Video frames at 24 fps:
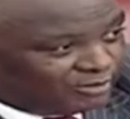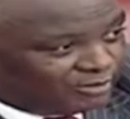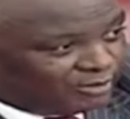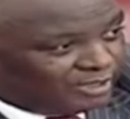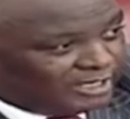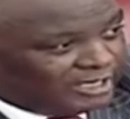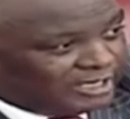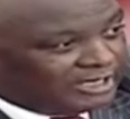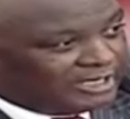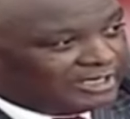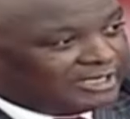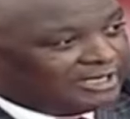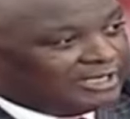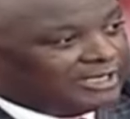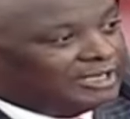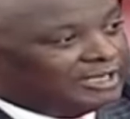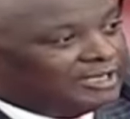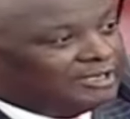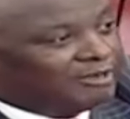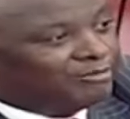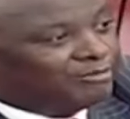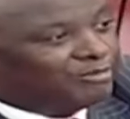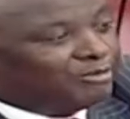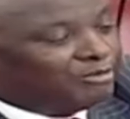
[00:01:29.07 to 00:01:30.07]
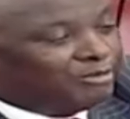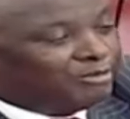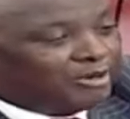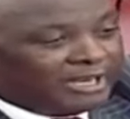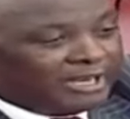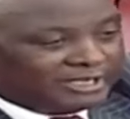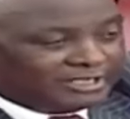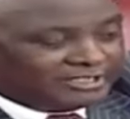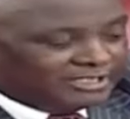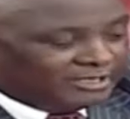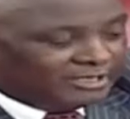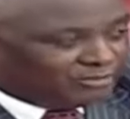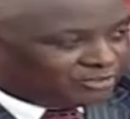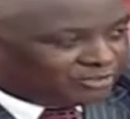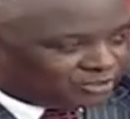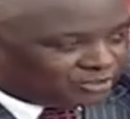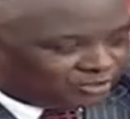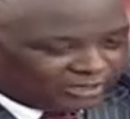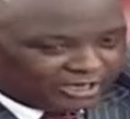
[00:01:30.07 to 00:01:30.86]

We had uh, people like James